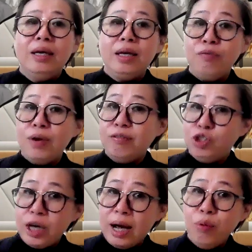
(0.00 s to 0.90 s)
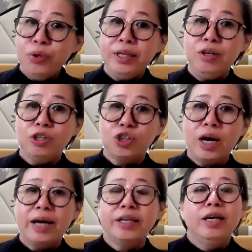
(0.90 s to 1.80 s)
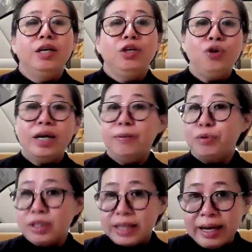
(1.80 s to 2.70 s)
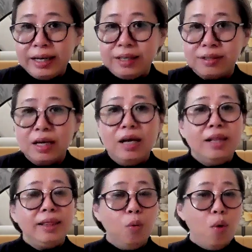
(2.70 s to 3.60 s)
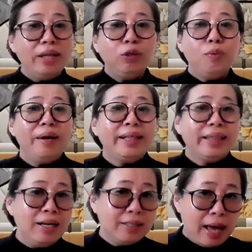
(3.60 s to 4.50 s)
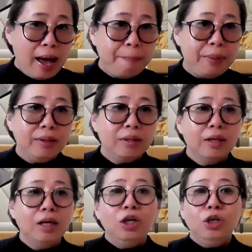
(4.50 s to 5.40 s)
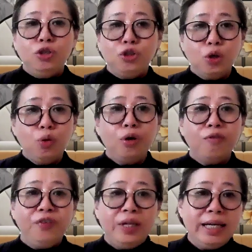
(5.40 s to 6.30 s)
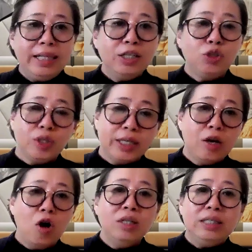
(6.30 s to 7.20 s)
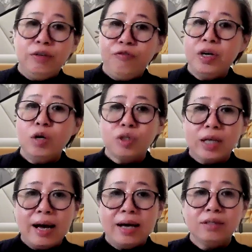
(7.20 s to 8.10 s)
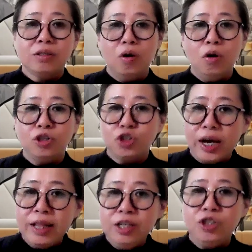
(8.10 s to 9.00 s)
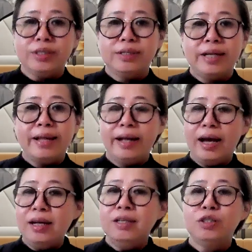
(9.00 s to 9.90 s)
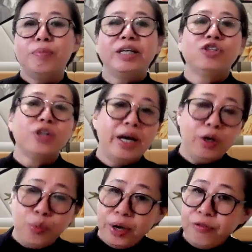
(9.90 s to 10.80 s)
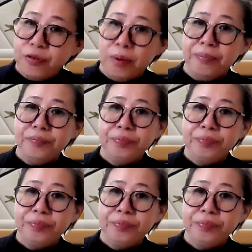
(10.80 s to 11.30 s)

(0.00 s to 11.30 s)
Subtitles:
If you have gel wood in your chart, you are the protagonist, the one who makes things happen. Show your willingness to take on difficult tasks or challenges that others might shy away from.